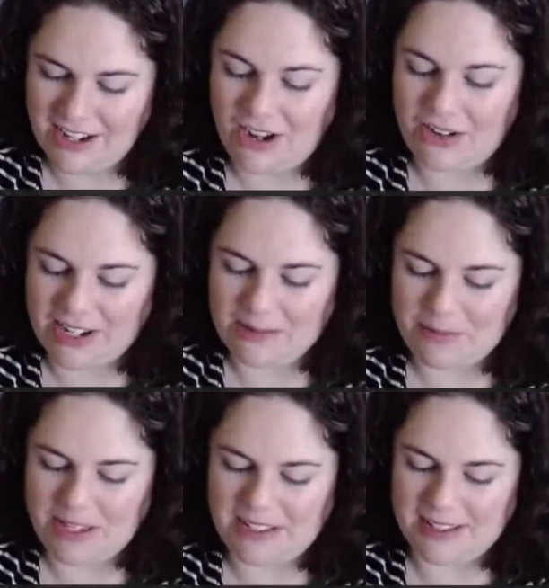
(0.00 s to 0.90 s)
Oh, I can
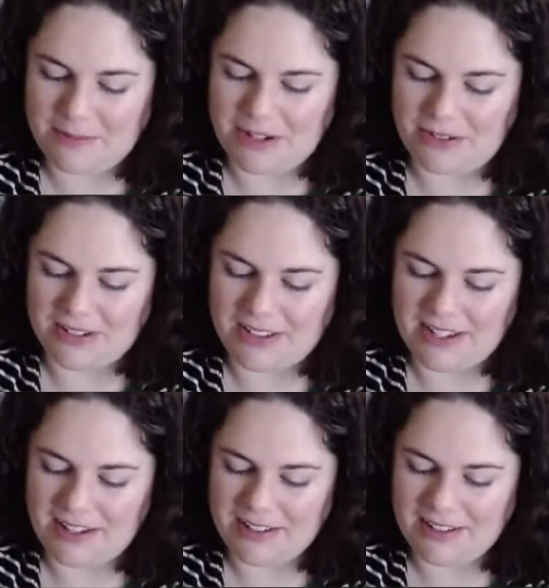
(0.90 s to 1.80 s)
plant some at Nona's
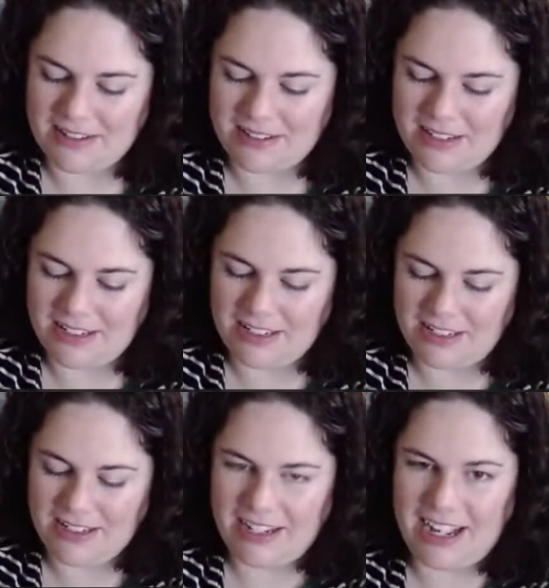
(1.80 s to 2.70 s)
house.
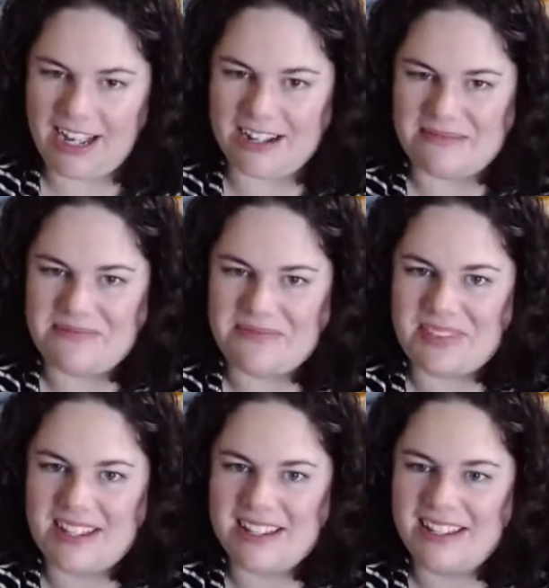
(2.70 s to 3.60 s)
Um,
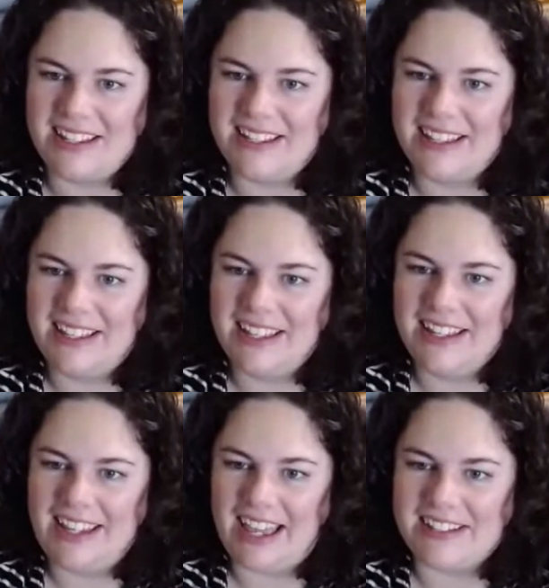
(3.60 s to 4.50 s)

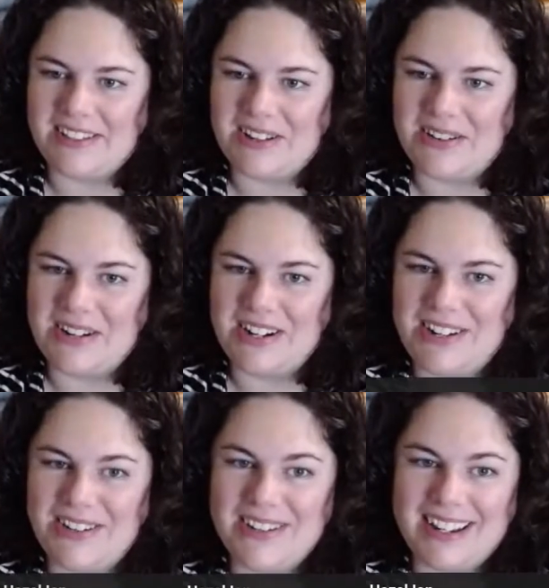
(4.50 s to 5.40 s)
yeah, so
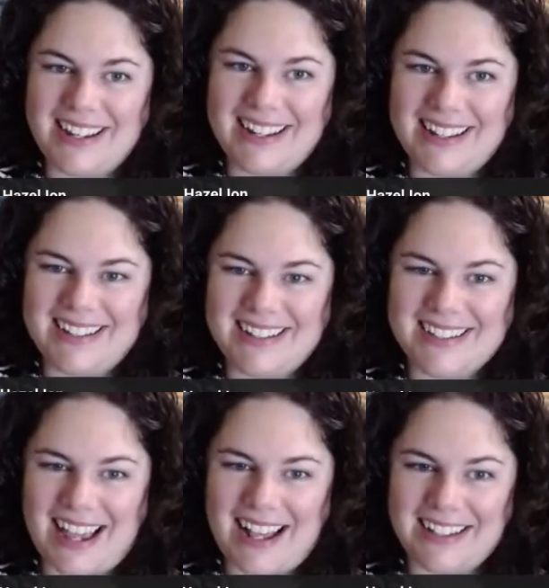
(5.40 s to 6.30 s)
Nona is
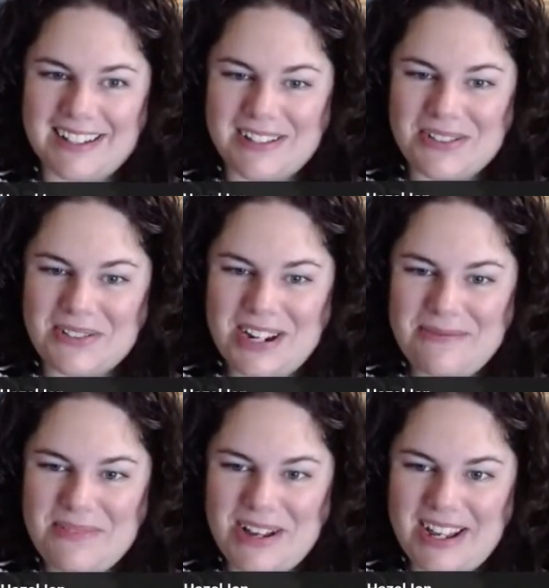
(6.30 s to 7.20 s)
Alex's
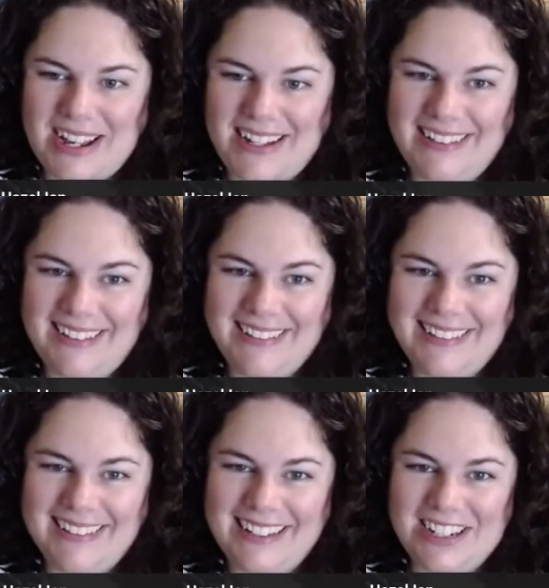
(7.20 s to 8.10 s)
grandma,
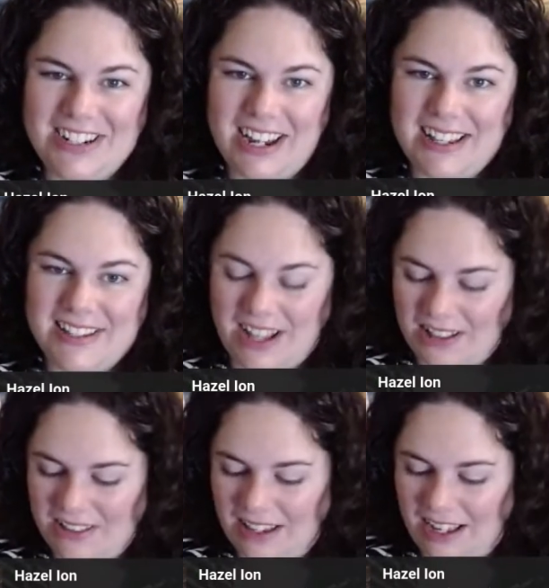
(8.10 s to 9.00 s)
and she has a
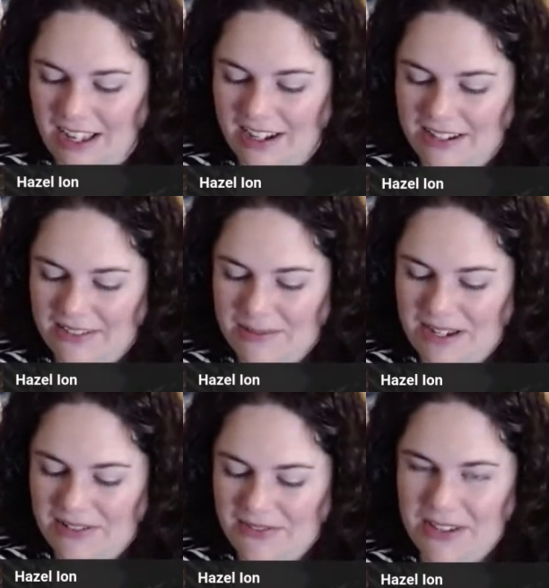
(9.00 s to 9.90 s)
lot of
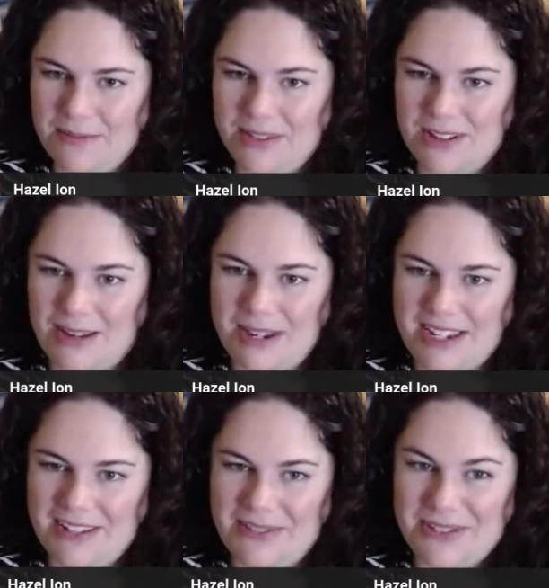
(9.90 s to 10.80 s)
space for them. So I might
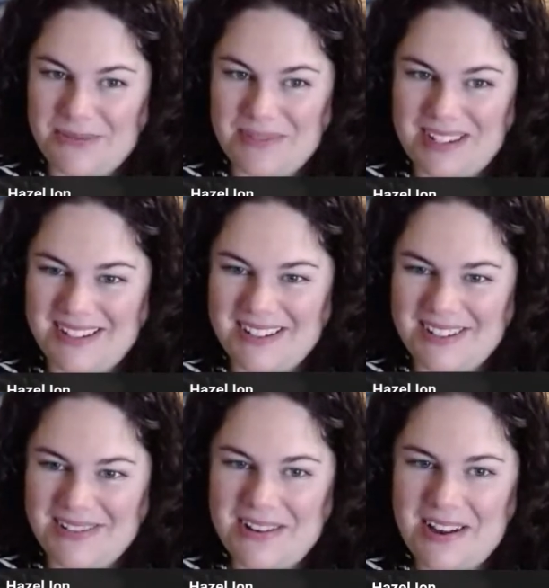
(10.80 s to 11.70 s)
give you some seeds
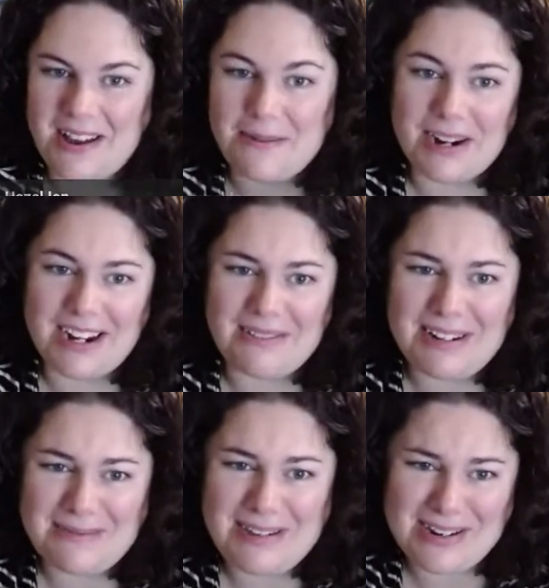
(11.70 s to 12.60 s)
too, but I
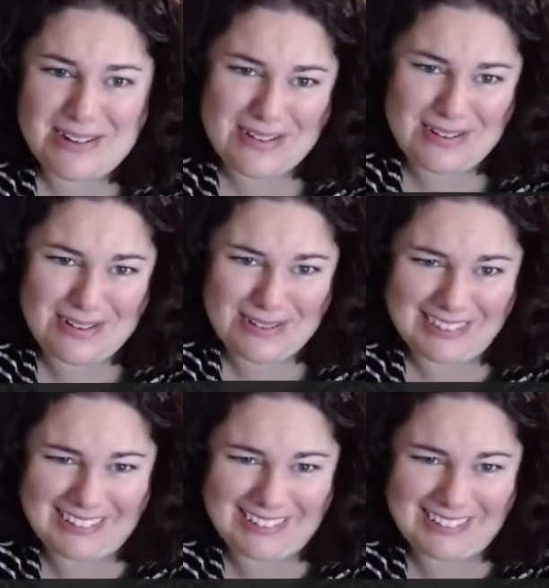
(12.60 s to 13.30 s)
want them here too.